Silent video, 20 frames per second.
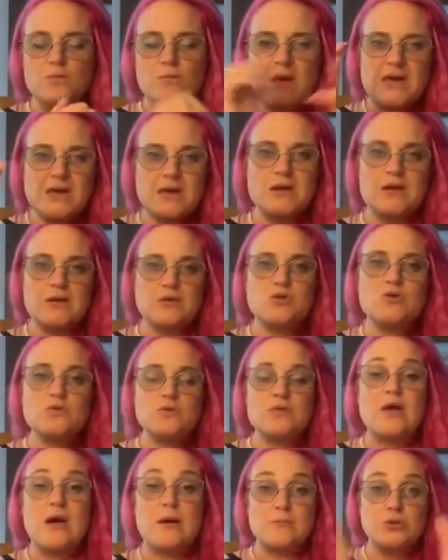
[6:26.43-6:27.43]
make it into
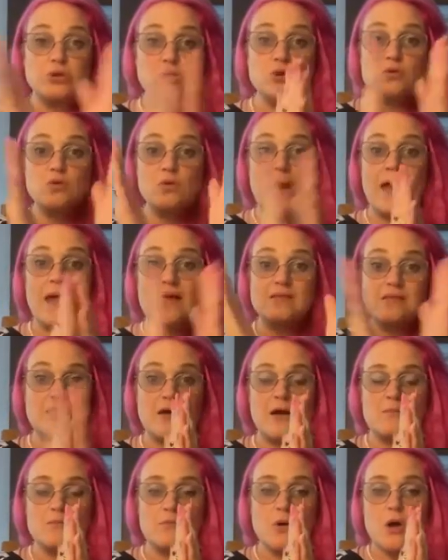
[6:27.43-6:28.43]
a them, you and
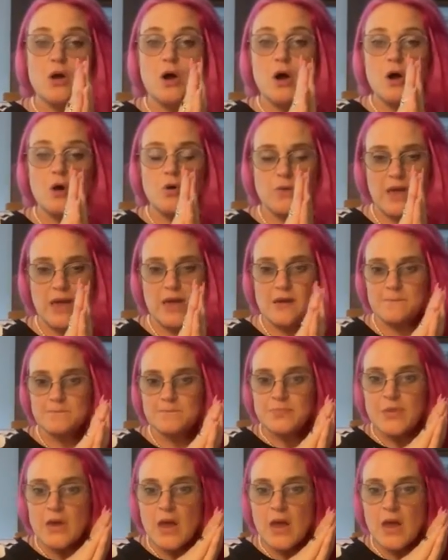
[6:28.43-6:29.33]
them, okay?